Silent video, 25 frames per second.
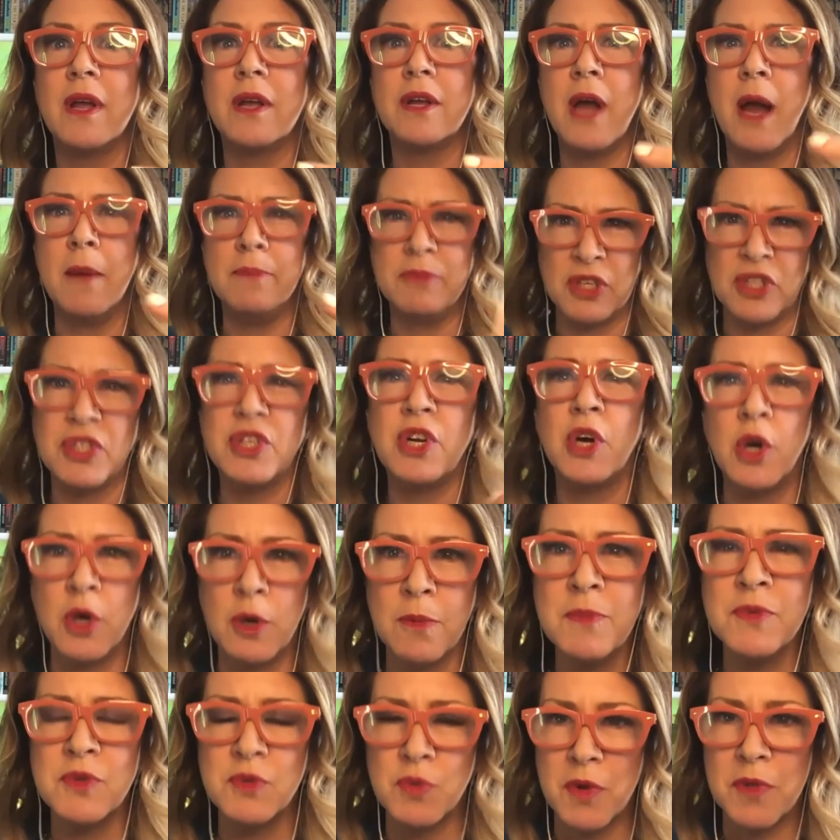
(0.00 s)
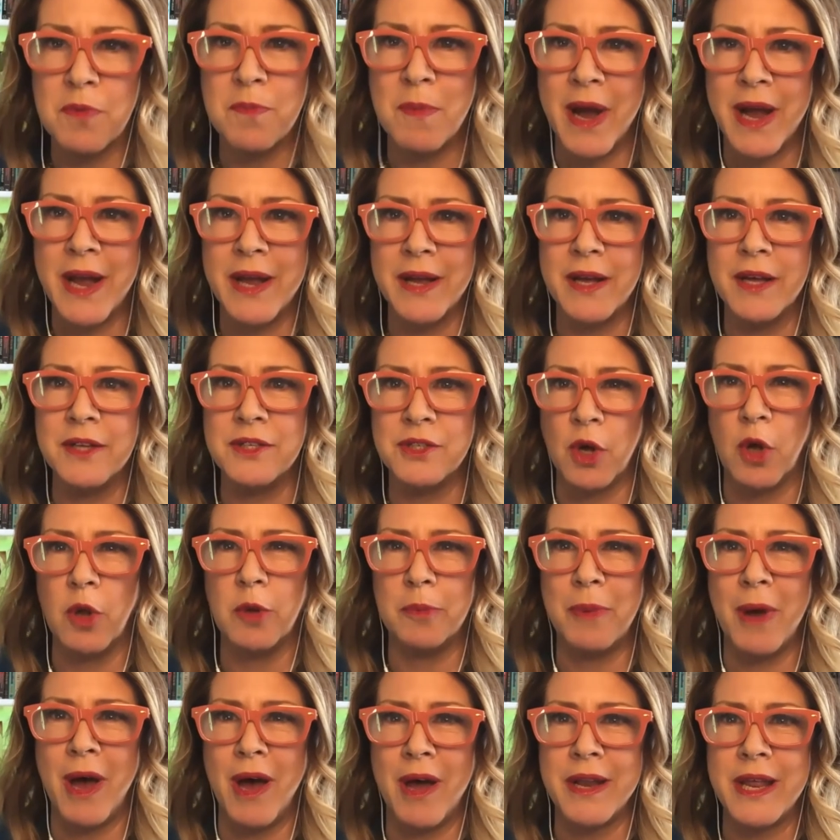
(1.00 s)
come to terms with my
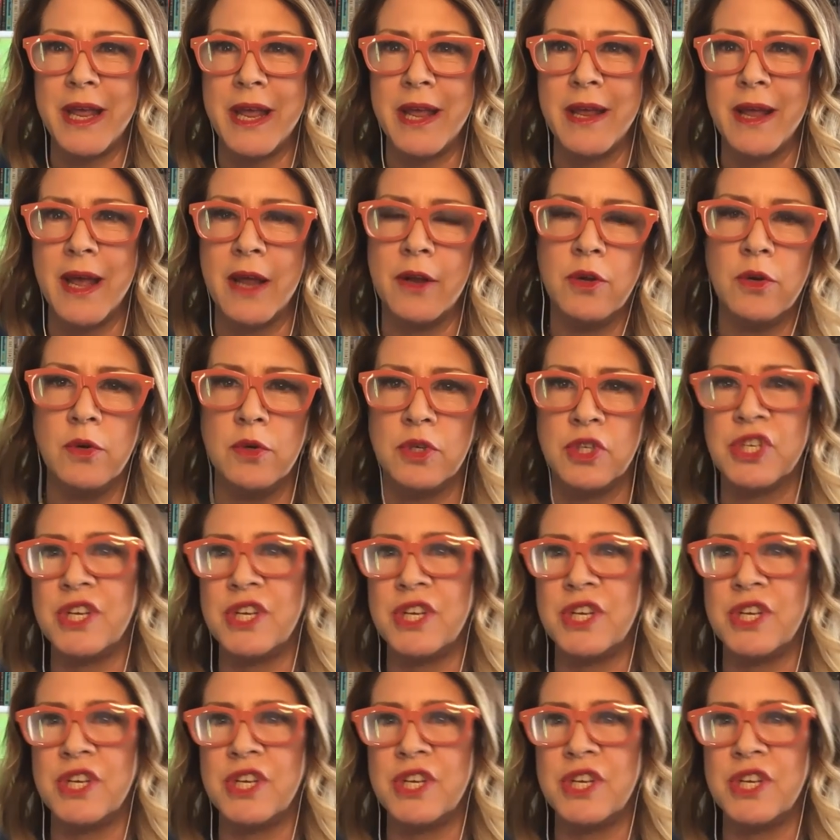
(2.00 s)
adult body and who mm.